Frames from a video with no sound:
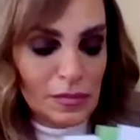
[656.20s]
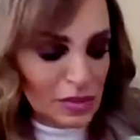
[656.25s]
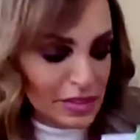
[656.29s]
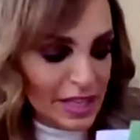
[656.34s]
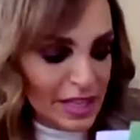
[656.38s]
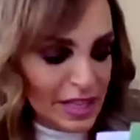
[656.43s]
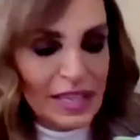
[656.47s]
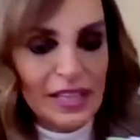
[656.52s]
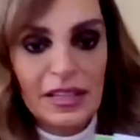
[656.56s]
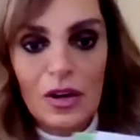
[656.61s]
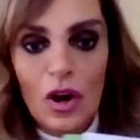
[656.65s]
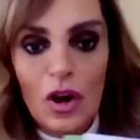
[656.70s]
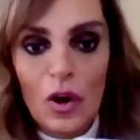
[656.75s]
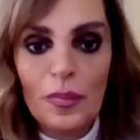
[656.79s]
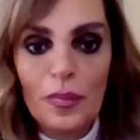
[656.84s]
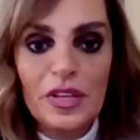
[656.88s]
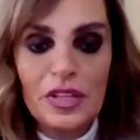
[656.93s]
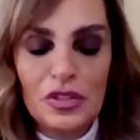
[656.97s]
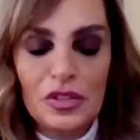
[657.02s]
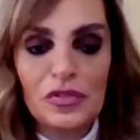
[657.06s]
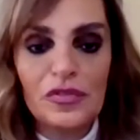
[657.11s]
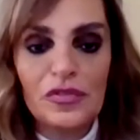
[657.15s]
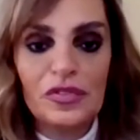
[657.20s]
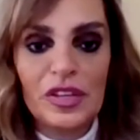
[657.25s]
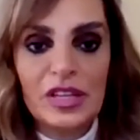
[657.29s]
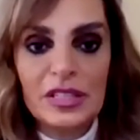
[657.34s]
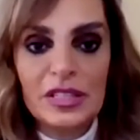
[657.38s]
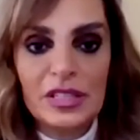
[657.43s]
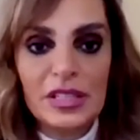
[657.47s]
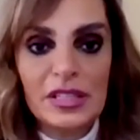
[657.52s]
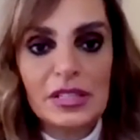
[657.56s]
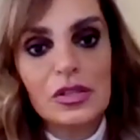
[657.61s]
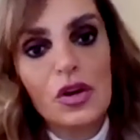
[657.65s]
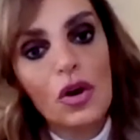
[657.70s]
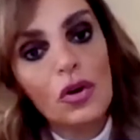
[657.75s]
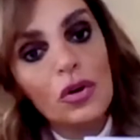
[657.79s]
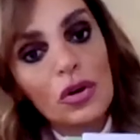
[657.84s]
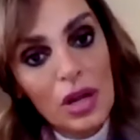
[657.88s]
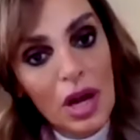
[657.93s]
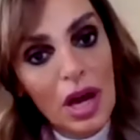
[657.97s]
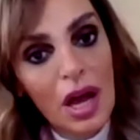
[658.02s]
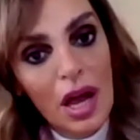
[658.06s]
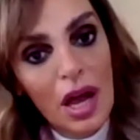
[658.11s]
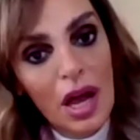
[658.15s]
take copies of this. It's
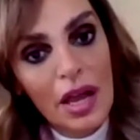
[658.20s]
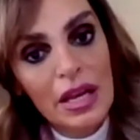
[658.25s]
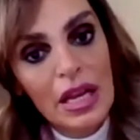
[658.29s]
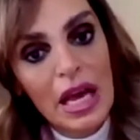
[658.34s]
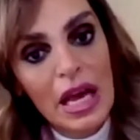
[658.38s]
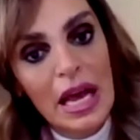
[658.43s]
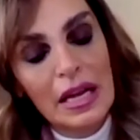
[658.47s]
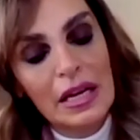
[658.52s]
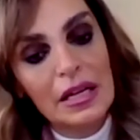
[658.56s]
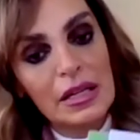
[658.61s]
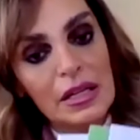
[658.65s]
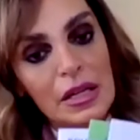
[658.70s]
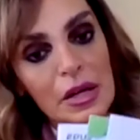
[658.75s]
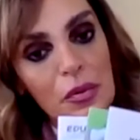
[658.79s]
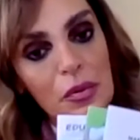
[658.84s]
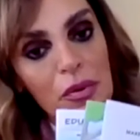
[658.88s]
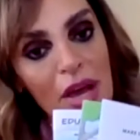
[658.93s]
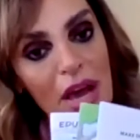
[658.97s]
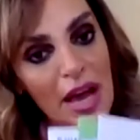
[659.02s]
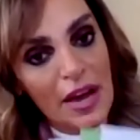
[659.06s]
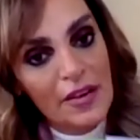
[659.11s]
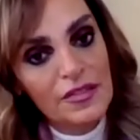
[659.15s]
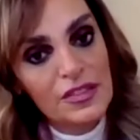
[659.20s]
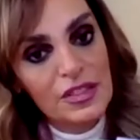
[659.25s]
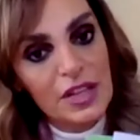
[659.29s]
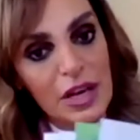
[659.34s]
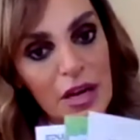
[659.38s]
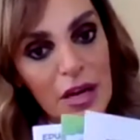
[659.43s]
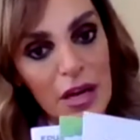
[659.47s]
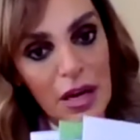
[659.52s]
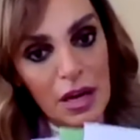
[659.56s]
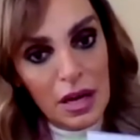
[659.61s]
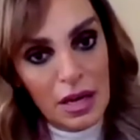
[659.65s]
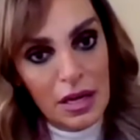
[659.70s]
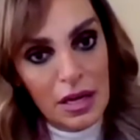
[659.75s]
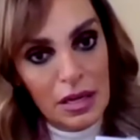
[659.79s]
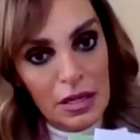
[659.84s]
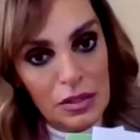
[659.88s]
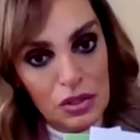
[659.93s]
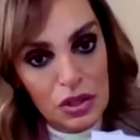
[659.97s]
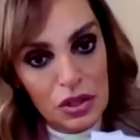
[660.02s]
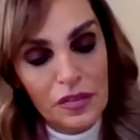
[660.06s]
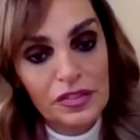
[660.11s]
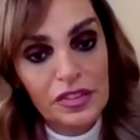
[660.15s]
online, and we have the
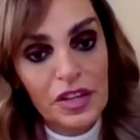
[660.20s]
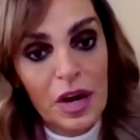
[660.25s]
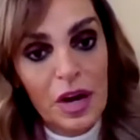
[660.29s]
soft